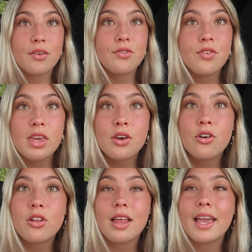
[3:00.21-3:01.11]
I
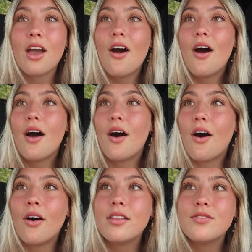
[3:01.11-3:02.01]
feel, like
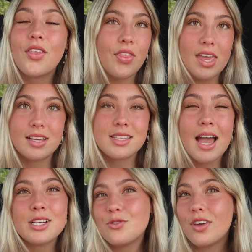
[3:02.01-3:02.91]
all of the things.
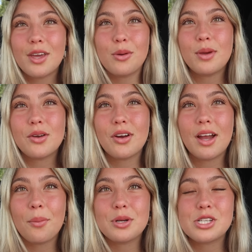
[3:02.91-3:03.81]
I just feel like it'll be a
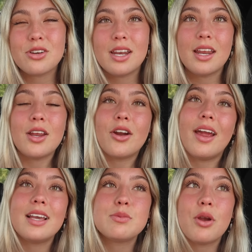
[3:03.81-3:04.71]
great opportunity and a
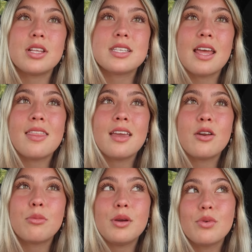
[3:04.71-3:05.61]
great experience, and I think
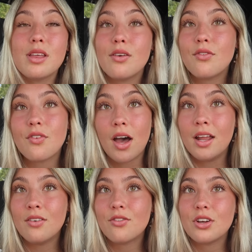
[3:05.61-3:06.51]
it'll be really
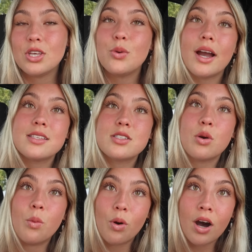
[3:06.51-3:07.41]
fun for you guys
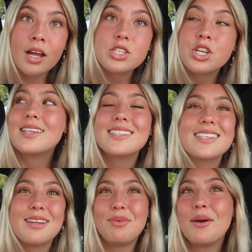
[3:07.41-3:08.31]
to watch because
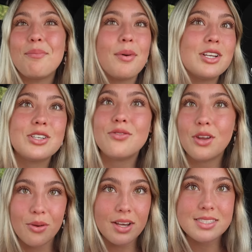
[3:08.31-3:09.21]
it's gonna be a bunch of
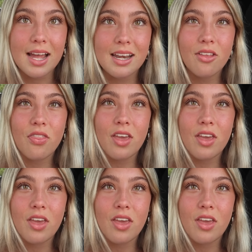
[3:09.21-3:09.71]
new exciting